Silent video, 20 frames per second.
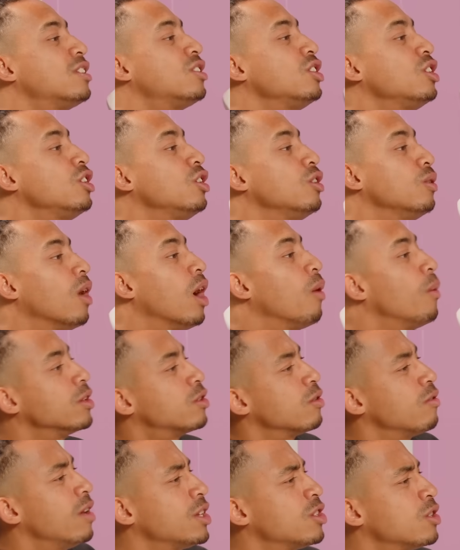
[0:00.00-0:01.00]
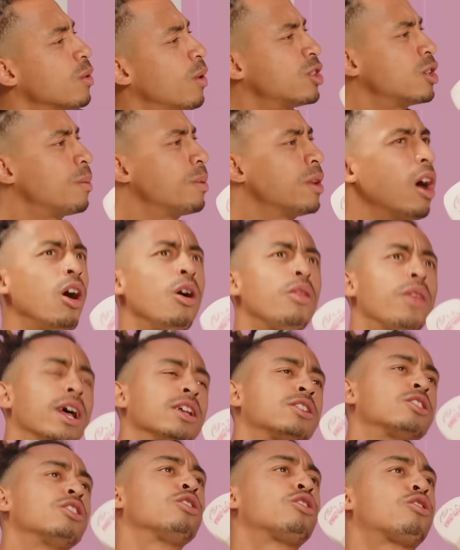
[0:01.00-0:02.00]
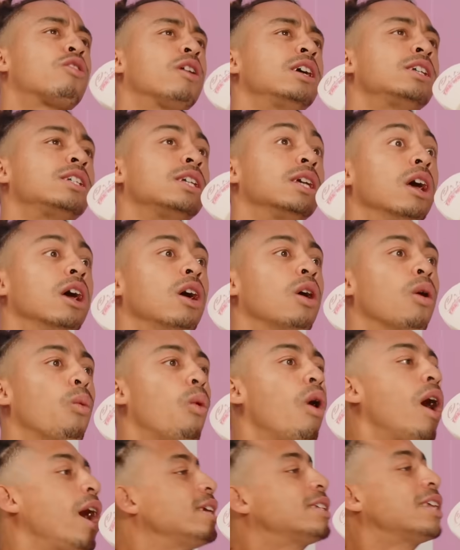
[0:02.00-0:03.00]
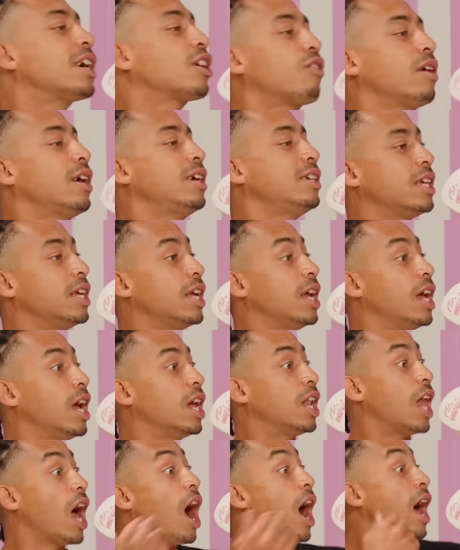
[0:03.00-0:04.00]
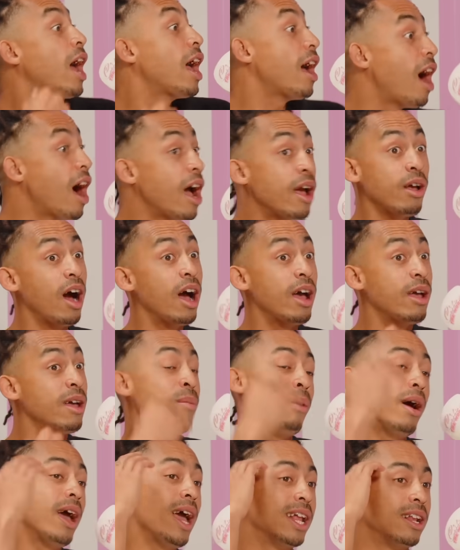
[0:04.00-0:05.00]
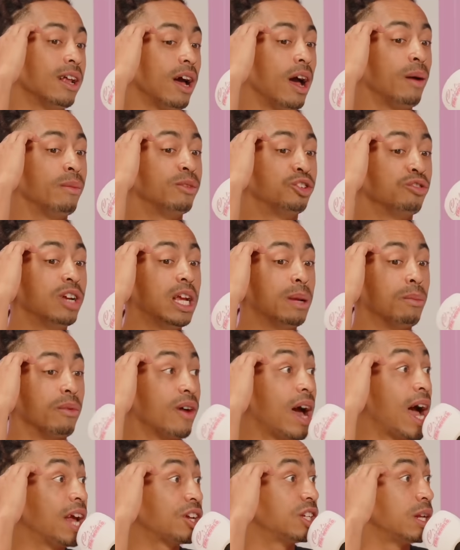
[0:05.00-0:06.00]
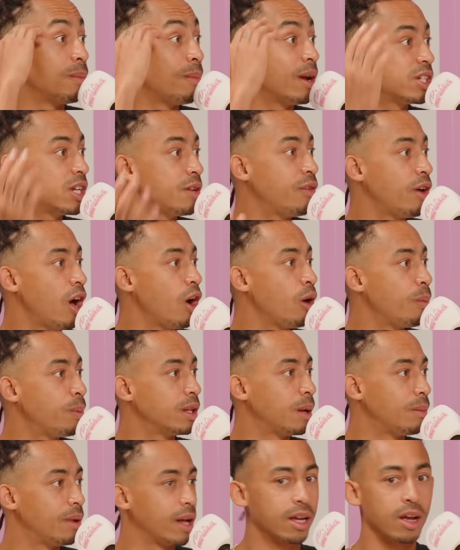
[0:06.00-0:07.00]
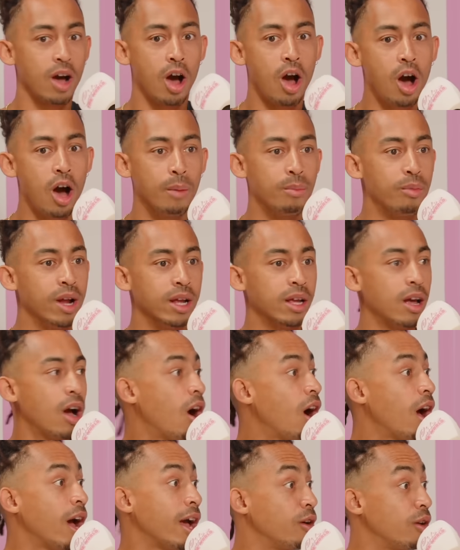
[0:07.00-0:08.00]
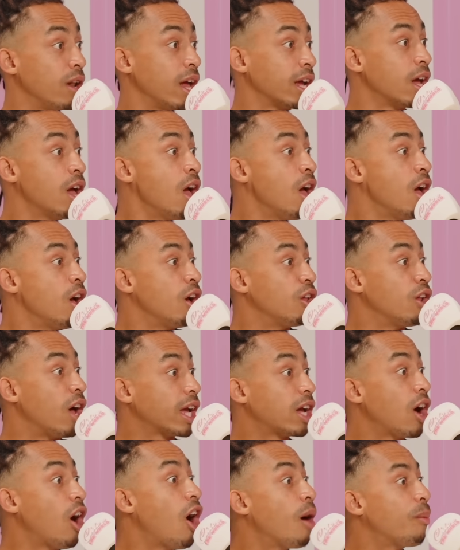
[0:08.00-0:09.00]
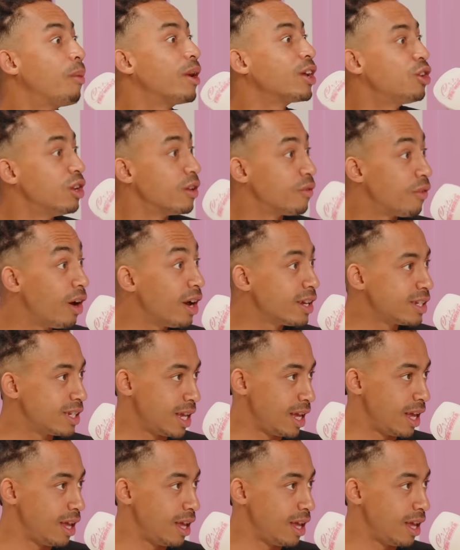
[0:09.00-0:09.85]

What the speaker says: to you, I went to a relationship workshop, be like, oh, that's so crazy. Why is that crazy? Like I in my head, I'm dream of actually, imagine if I opened up a Heartbreak High or like Heartbreak University.